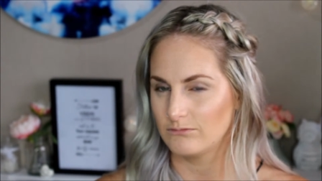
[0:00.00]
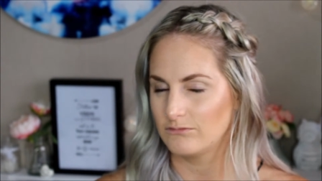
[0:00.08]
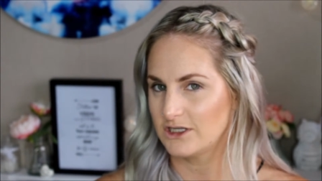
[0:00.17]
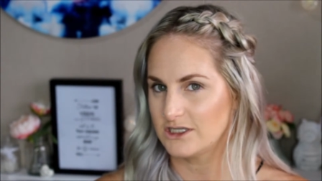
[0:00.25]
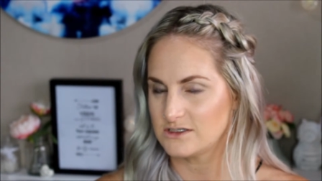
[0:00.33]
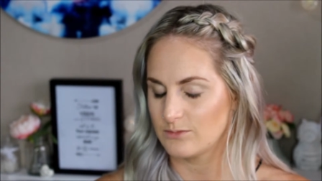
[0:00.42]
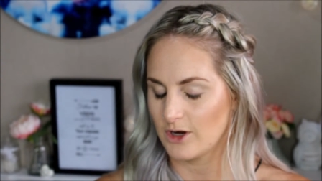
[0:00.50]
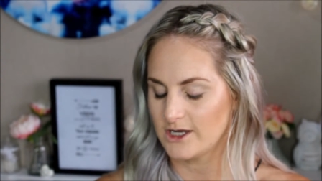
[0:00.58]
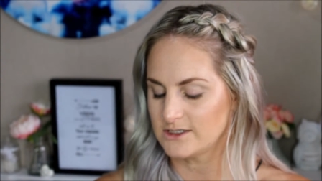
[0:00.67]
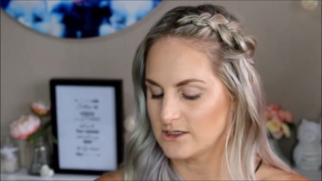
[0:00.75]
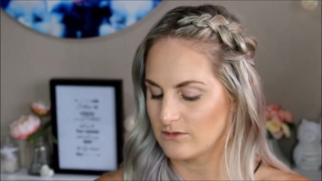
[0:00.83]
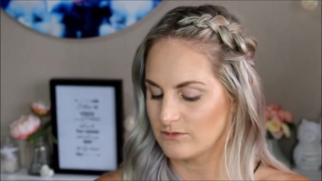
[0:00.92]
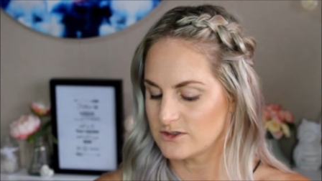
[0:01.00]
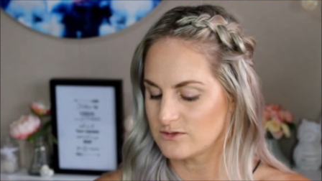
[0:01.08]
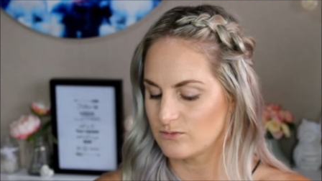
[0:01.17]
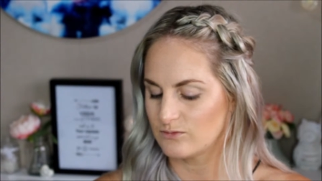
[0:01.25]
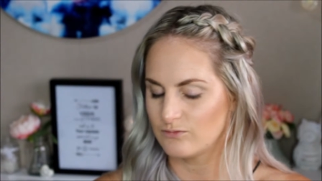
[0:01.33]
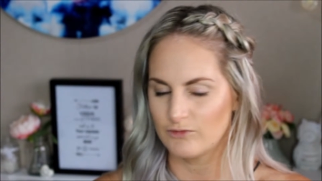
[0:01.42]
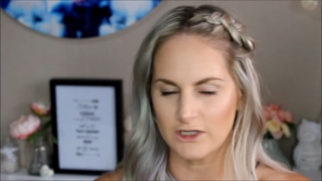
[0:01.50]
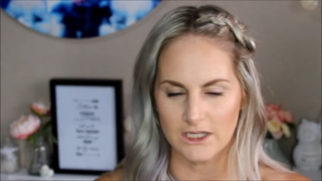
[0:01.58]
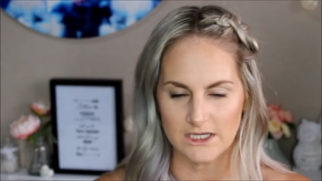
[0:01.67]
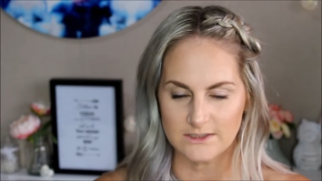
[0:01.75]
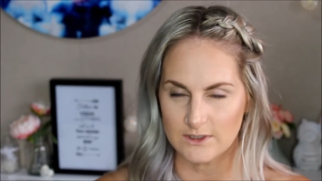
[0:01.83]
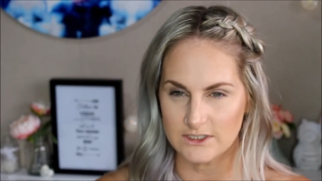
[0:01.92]
really surprised. I was really
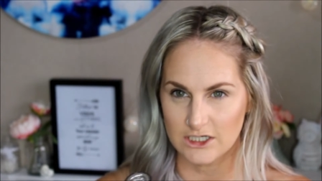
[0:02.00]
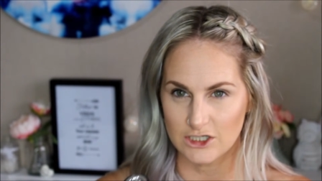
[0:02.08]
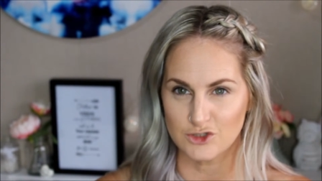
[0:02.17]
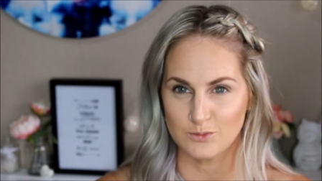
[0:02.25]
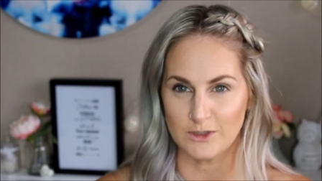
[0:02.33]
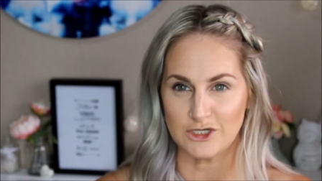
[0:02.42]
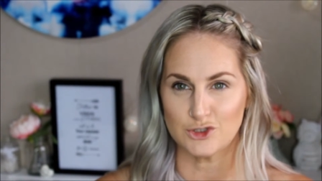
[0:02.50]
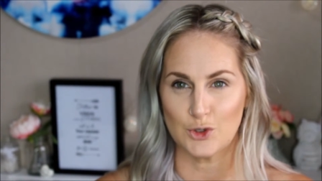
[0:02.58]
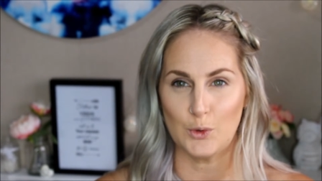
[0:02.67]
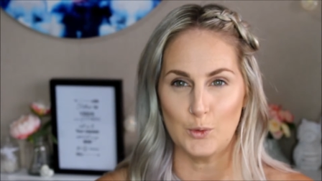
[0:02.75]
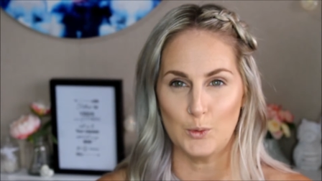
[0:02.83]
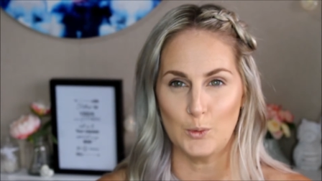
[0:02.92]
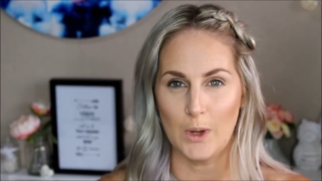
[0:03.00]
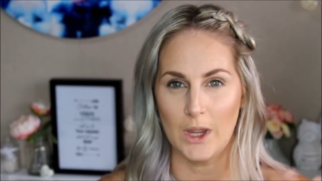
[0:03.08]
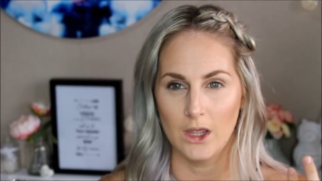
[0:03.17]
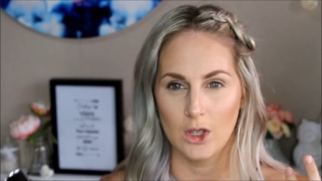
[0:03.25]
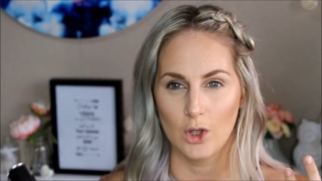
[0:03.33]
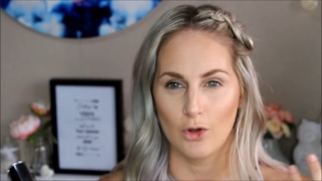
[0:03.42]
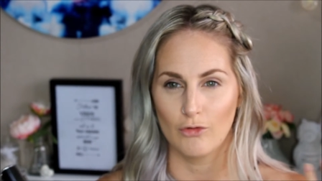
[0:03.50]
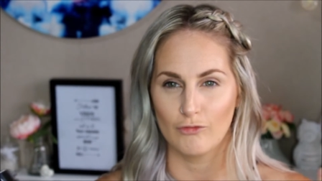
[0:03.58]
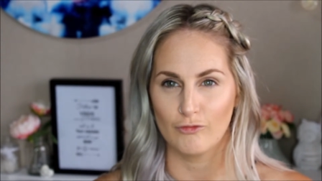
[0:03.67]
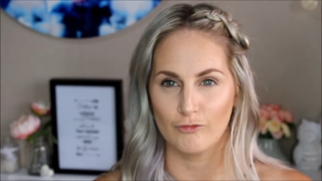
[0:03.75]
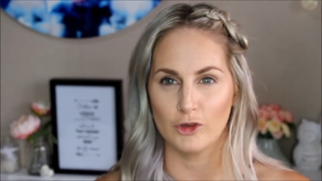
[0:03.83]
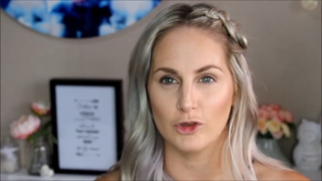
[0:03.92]
expecting it to be too
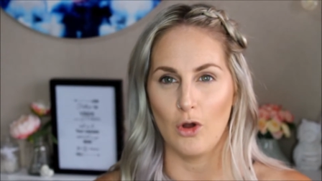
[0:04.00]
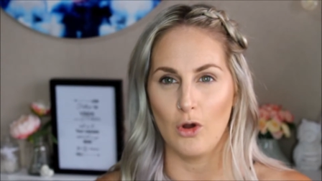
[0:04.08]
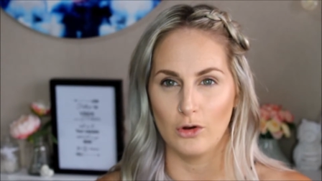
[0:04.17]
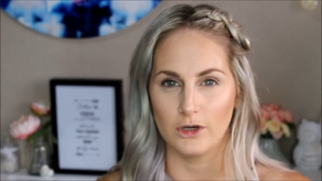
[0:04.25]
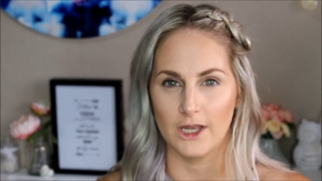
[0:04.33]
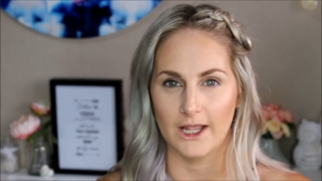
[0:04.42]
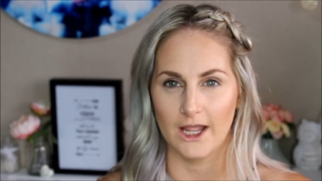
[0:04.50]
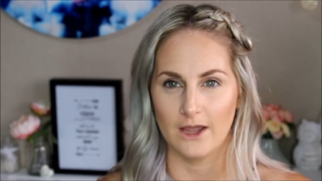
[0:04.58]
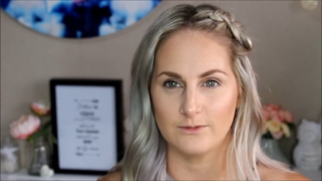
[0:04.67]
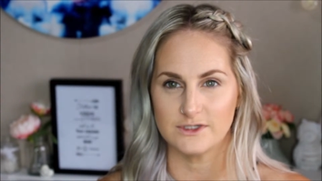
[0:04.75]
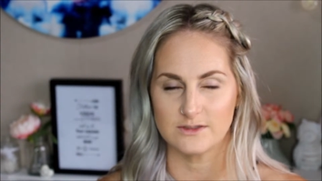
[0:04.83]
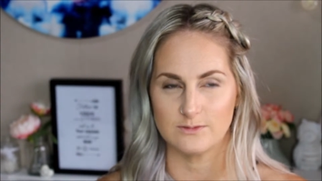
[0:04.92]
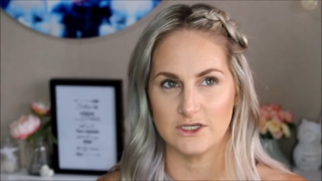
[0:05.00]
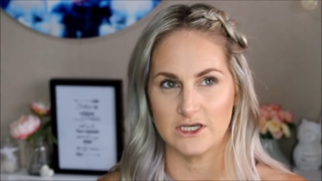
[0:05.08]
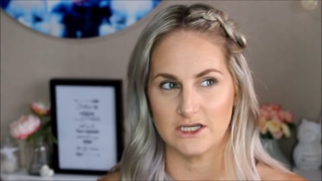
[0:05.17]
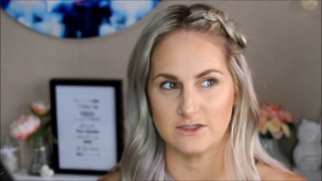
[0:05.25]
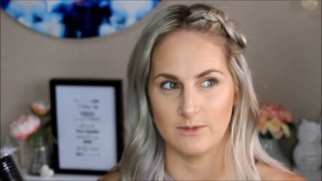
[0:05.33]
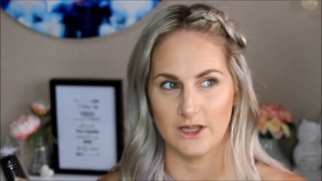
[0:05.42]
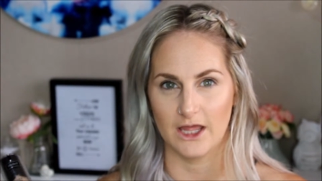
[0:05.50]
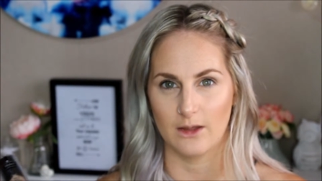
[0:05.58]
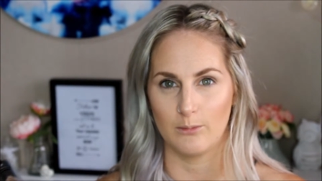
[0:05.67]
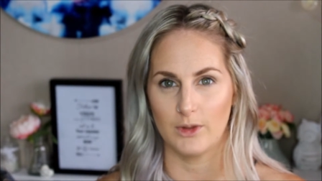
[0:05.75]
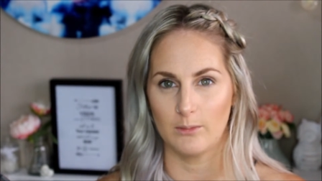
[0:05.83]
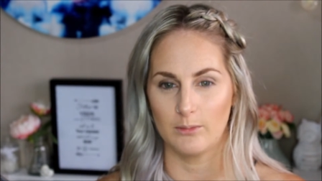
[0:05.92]
full on, like I was expecting it to be like a
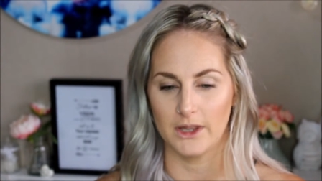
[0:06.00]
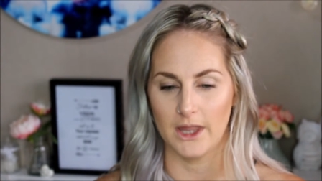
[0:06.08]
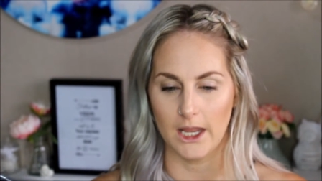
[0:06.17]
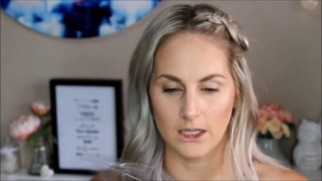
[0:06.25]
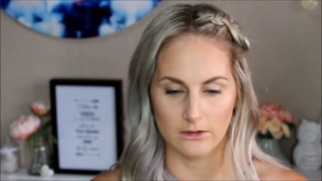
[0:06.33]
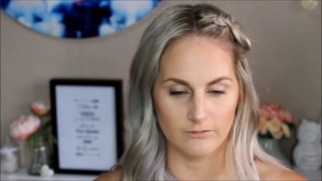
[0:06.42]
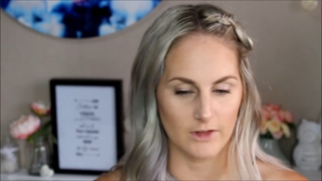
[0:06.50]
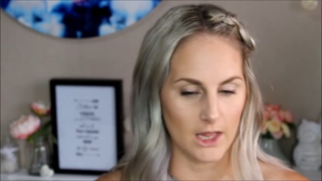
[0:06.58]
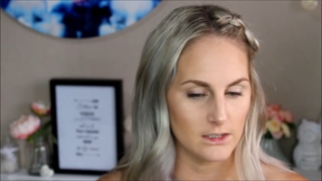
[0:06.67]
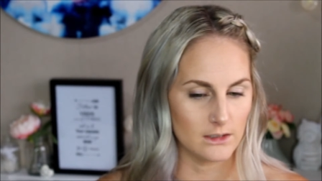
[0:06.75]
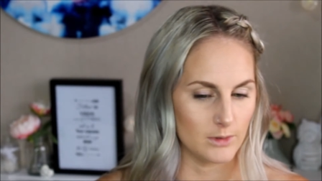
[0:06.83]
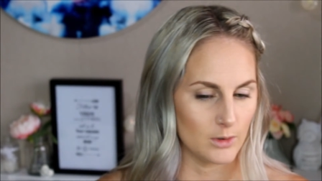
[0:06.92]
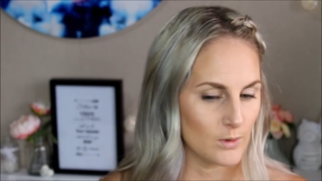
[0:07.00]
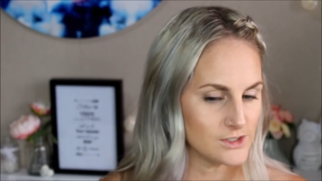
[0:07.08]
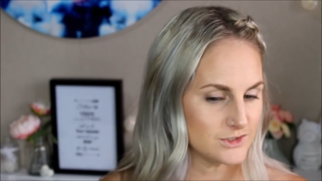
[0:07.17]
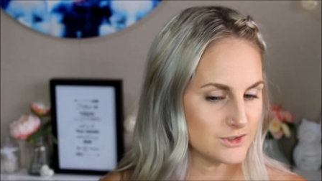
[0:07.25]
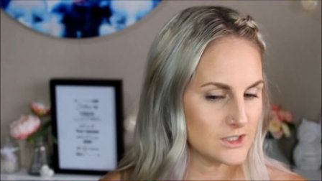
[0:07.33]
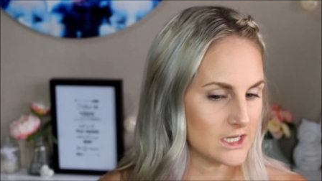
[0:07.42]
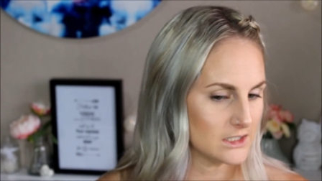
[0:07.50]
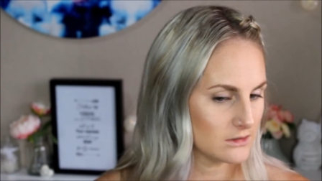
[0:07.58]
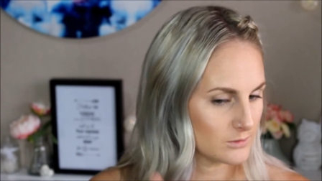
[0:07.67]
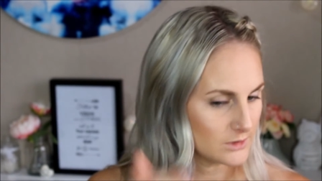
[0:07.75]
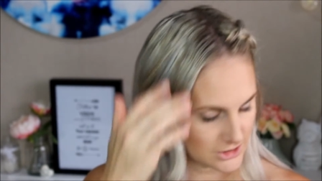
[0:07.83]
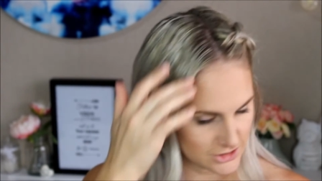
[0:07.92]
big blanket of colour, but once you add a
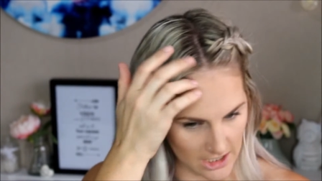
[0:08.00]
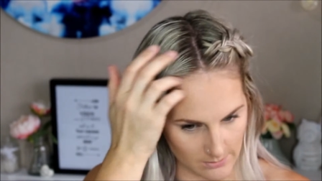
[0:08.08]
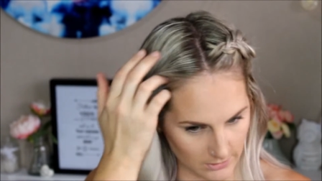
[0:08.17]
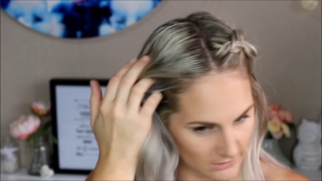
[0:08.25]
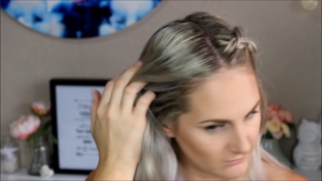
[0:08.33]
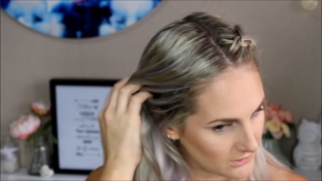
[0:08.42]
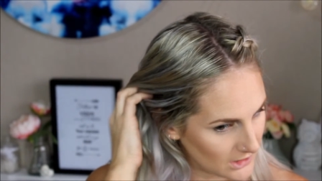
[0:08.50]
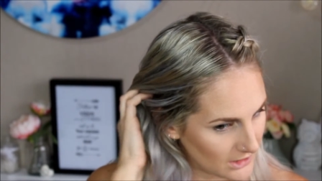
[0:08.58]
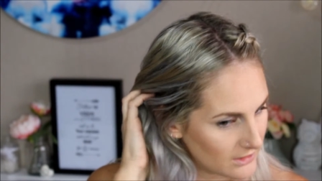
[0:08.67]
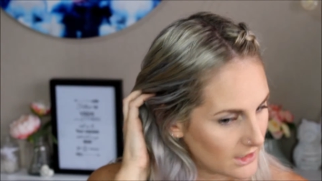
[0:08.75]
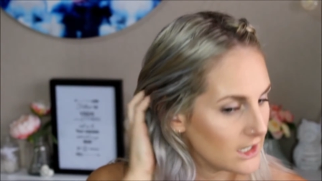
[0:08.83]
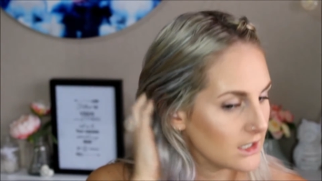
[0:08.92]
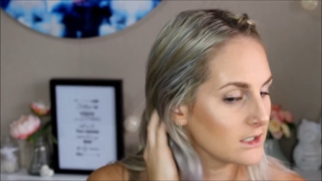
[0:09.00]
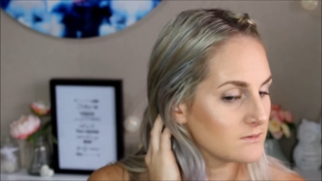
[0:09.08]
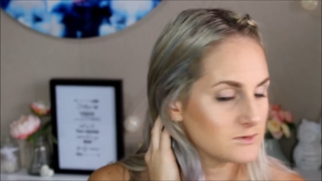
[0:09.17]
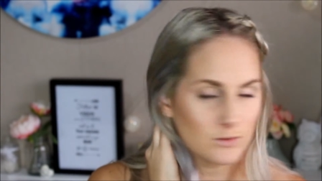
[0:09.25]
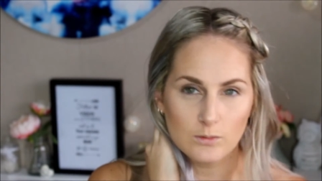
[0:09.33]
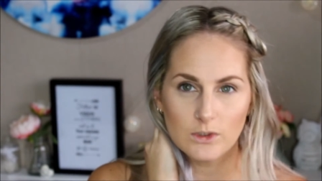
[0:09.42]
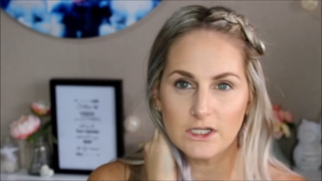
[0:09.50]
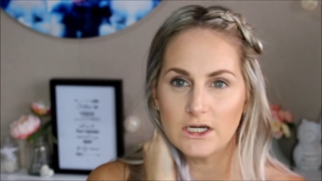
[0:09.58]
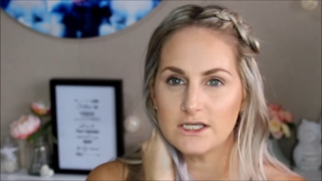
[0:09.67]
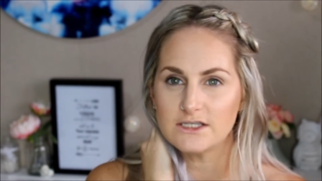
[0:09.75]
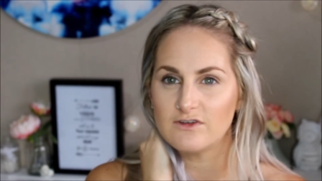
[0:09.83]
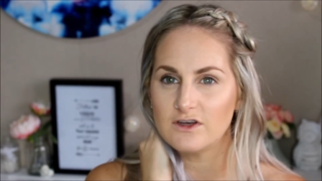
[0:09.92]
little bit of shape and everything like that, it gives a really
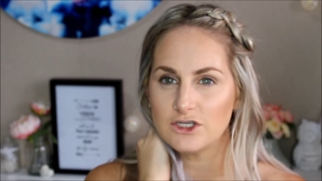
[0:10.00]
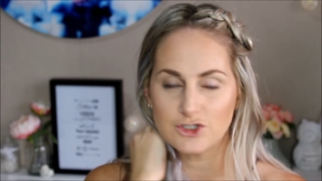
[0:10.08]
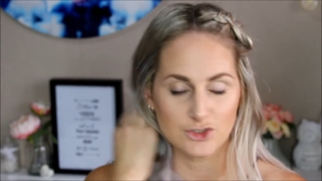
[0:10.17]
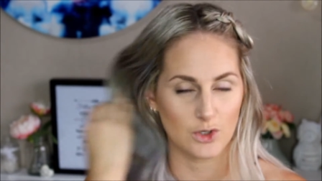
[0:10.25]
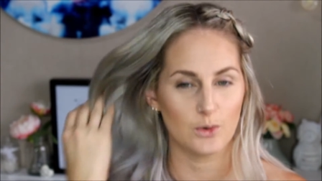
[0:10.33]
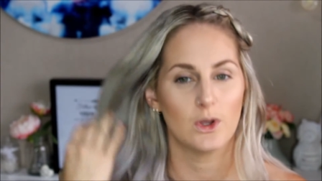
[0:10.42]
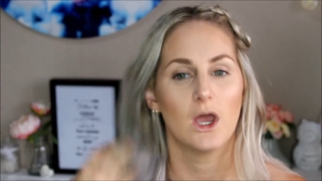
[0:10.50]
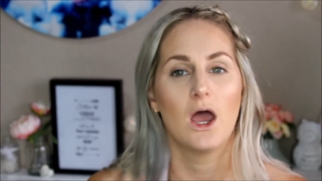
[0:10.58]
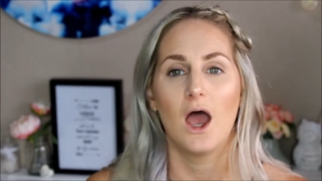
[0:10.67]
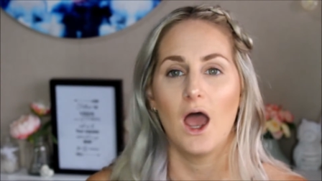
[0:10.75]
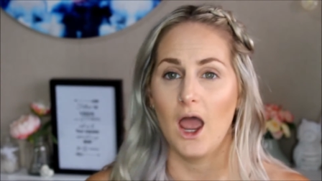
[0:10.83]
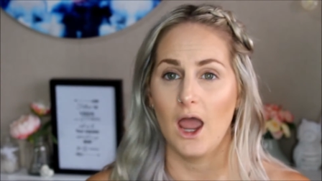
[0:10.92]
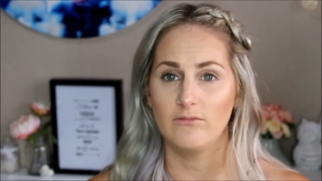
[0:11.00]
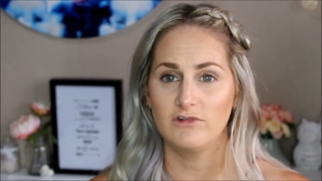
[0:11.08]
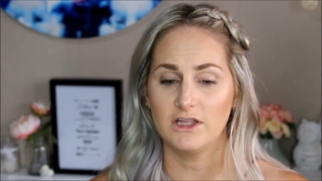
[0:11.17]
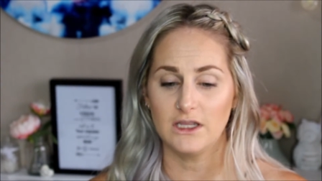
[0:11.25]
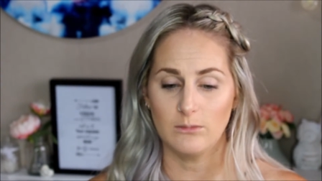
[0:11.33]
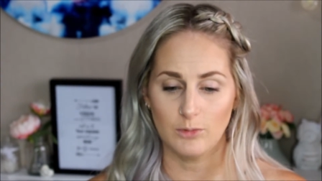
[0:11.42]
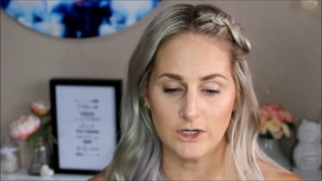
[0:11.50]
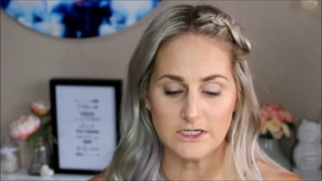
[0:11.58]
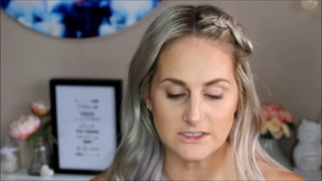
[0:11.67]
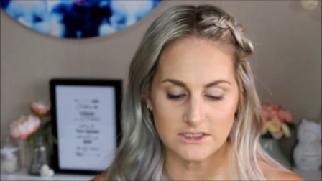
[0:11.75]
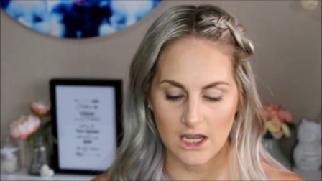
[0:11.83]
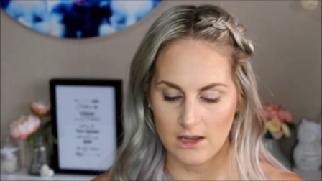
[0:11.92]
nice finish. So I'm really
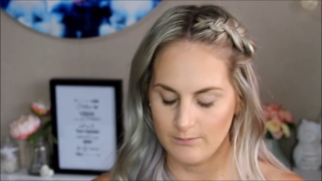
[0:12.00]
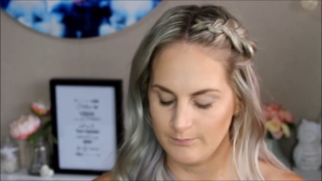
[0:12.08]
impressed.